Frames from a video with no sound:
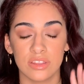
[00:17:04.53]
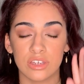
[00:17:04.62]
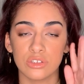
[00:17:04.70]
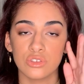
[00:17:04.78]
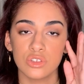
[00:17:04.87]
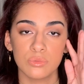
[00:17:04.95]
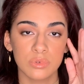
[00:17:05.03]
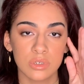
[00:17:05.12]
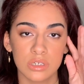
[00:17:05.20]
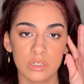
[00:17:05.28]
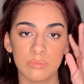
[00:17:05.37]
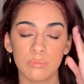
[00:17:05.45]
They're
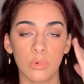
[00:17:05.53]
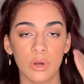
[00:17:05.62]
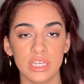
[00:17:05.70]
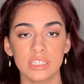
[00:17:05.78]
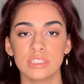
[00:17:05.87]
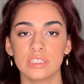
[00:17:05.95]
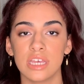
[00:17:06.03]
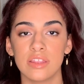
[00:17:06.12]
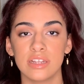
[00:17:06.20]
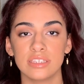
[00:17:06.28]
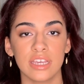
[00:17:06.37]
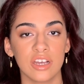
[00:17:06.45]
super moist and
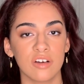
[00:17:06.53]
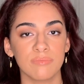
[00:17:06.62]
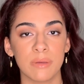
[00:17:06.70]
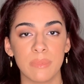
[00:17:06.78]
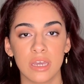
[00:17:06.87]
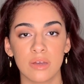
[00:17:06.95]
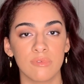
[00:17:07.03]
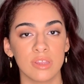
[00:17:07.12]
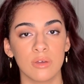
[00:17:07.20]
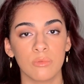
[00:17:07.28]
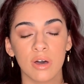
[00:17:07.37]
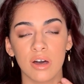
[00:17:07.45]
they take off my makeup
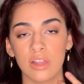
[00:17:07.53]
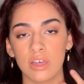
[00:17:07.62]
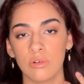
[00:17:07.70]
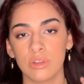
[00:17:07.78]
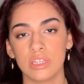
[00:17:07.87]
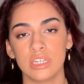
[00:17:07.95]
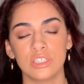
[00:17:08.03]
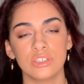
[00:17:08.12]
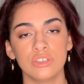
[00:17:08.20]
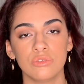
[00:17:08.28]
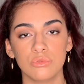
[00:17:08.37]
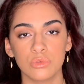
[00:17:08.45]
really well. I only need to
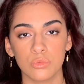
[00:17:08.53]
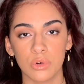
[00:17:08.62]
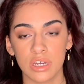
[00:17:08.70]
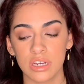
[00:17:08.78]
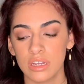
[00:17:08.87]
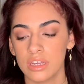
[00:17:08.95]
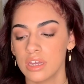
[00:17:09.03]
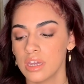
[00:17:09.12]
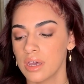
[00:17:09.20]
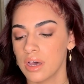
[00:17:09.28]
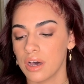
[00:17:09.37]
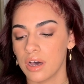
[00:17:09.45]
use one,
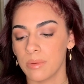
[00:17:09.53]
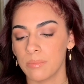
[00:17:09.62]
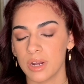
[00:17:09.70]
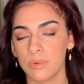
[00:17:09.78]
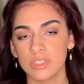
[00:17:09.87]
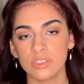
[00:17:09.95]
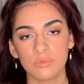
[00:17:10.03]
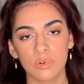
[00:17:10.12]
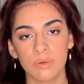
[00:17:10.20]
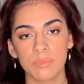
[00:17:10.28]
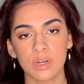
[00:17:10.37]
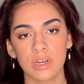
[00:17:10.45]
but I went to
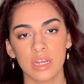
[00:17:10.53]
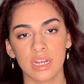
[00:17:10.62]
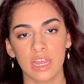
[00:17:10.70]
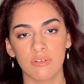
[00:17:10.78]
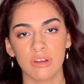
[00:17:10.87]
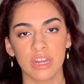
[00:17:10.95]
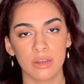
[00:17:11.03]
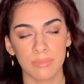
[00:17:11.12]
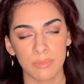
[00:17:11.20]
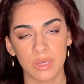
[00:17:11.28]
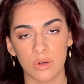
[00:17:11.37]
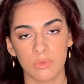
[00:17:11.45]
Walmart and I ran out of my
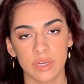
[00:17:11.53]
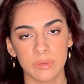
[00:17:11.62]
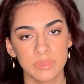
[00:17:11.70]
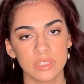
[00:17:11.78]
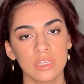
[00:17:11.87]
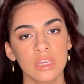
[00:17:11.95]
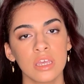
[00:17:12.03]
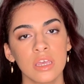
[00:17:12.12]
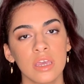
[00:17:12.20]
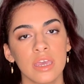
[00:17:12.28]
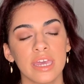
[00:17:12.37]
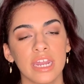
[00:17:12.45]
makeup wipes.
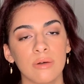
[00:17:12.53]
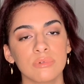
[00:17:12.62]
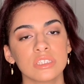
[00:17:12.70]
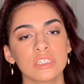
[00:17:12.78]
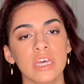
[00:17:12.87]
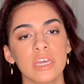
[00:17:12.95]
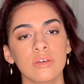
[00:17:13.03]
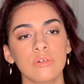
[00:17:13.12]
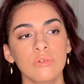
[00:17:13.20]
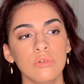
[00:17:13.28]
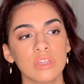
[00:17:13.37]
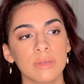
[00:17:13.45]
And I was like,
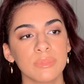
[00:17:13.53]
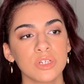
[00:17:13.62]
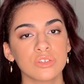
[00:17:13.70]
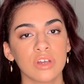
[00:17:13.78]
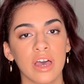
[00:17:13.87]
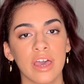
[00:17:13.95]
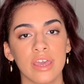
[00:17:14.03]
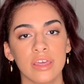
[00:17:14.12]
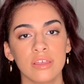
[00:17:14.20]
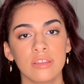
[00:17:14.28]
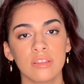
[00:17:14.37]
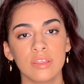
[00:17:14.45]
ooh, let me try
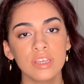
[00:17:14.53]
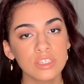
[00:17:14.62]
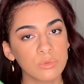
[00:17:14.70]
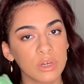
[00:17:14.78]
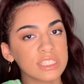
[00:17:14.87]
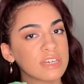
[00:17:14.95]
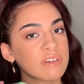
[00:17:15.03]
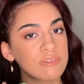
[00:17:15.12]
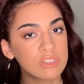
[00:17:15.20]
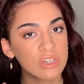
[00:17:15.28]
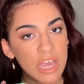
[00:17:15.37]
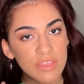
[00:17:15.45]
this one, because I've never
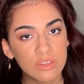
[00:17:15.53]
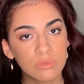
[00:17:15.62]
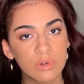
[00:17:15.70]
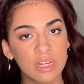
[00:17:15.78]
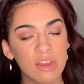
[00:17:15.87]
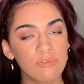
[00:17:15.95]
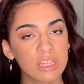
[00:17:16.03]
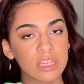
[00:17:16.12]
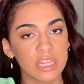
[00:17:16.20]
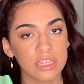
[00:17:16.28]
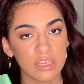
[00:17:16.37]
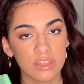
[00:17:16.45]
tried this one. I really
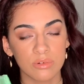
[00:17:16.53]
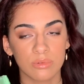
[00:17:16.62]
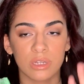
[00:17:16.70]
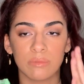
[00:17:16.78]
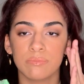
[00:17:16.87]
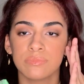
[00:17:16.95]
like the other one.